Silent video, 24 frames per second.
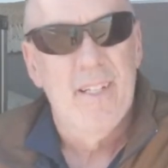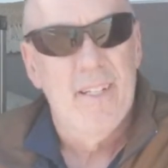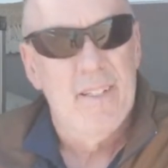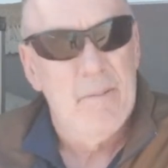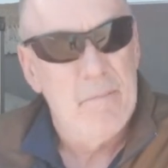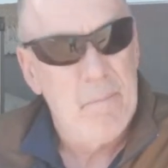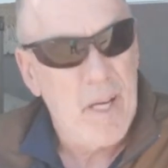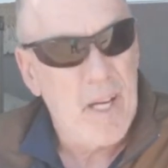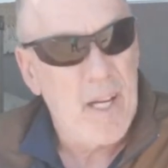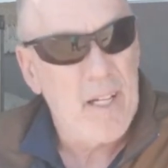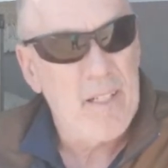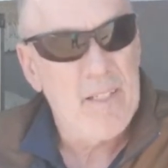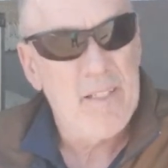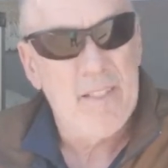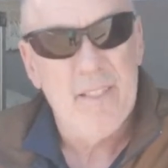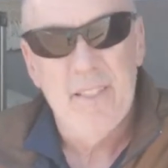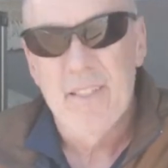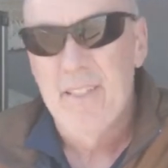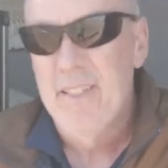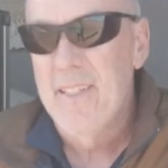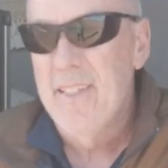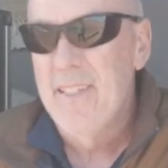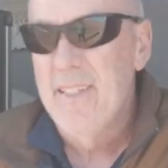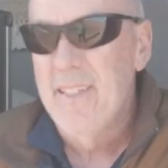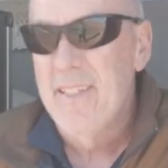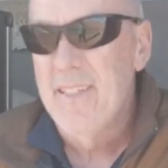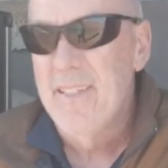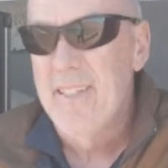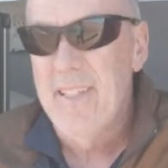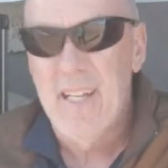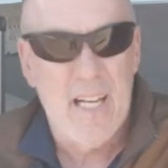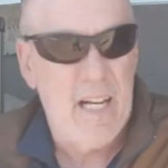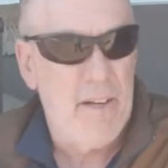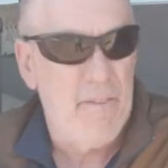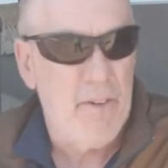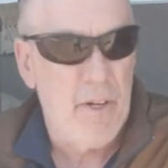But
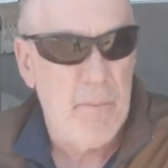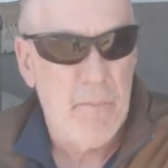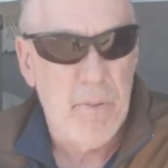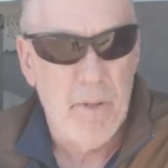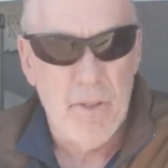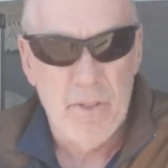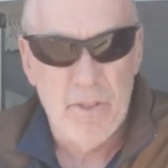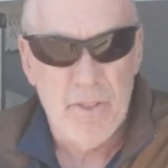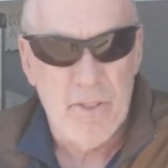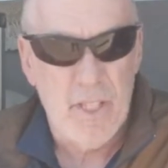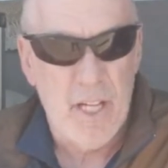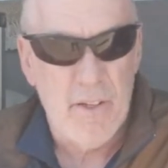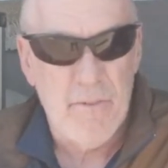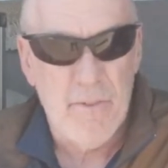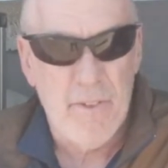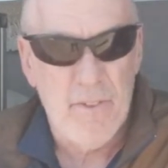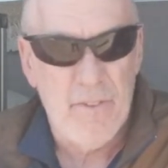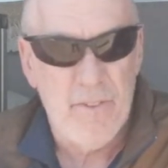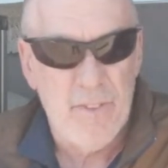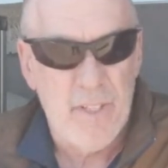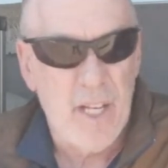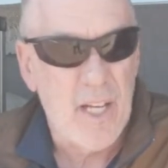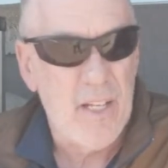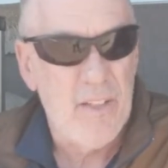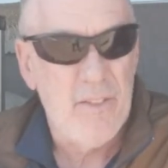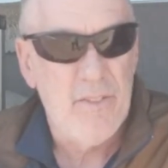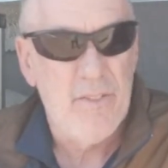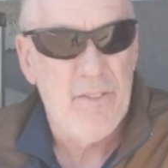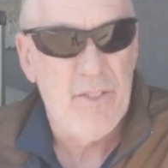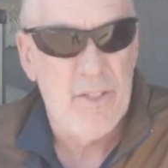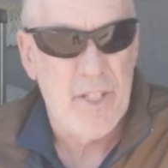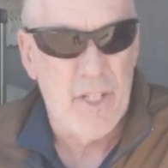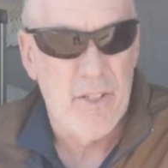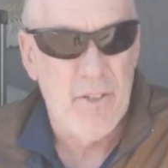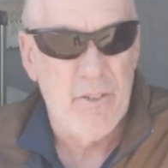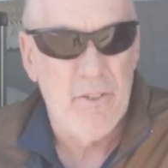not every post office does
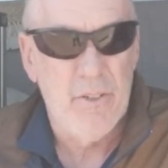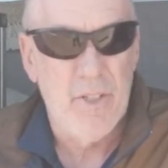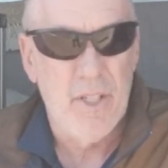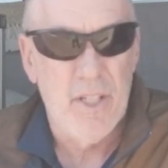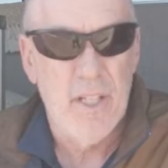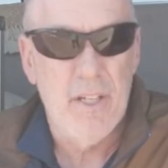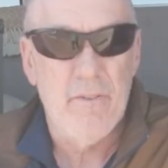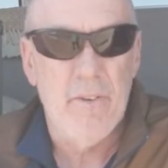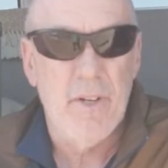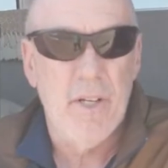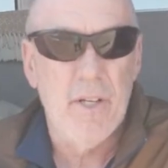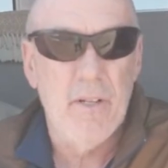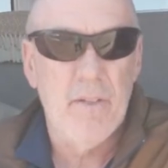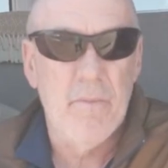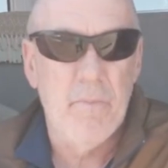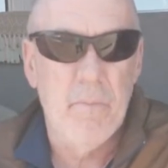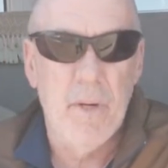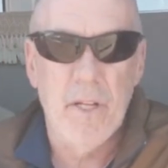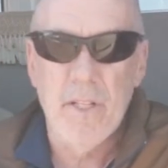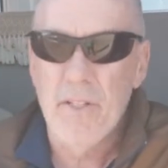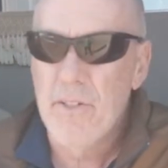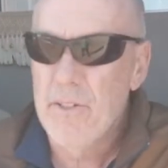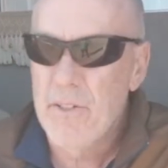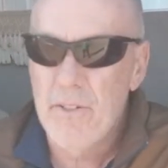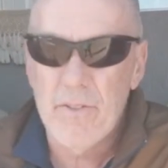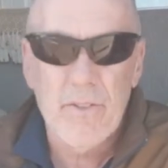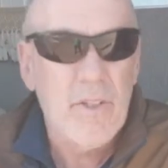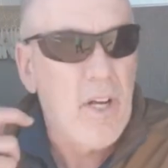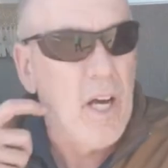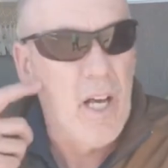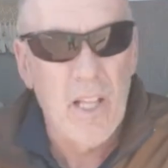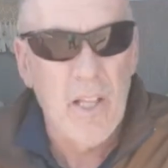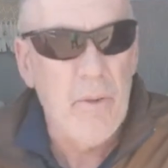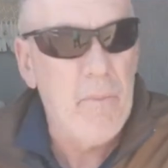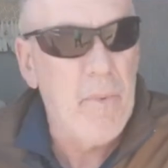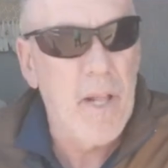general delivery, but you just
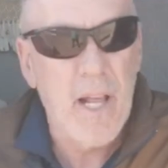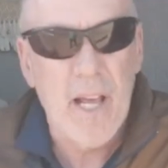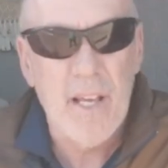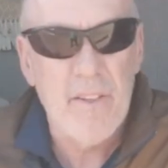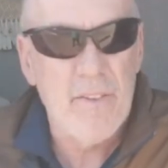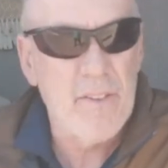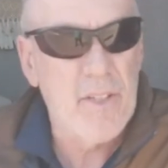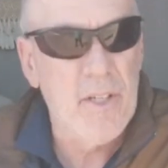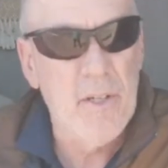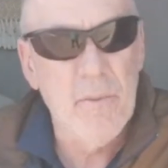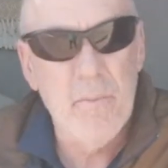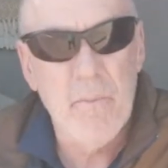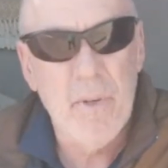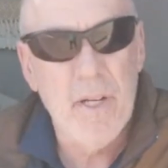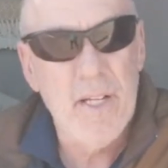call them, ask them.